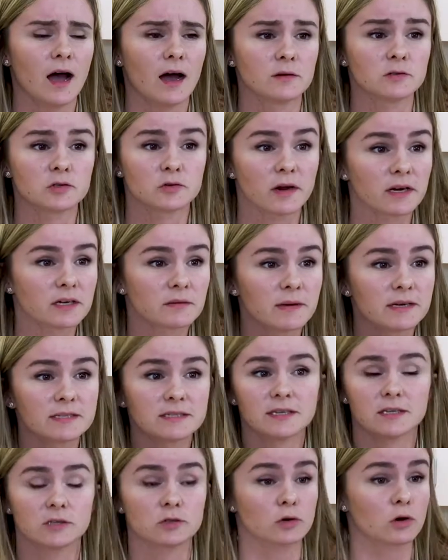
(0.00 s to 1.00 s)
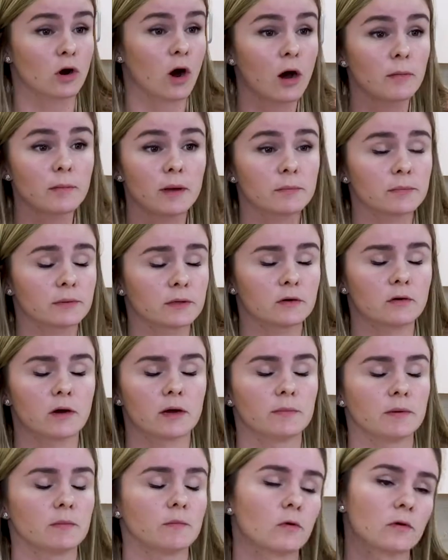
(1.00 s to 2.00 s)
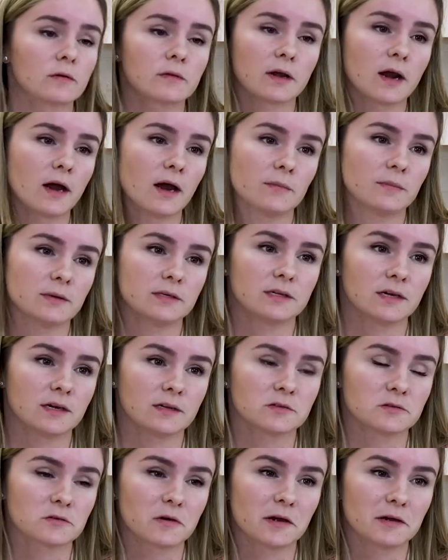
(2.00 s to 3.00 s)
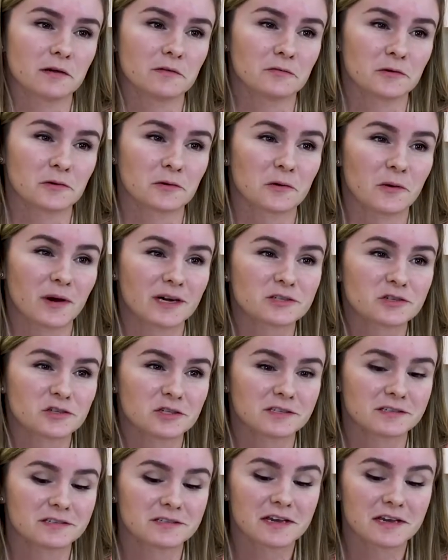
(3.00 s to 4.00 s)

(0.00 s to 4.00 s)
direct message or comment below. I'd be more than happy to answer any of your questions.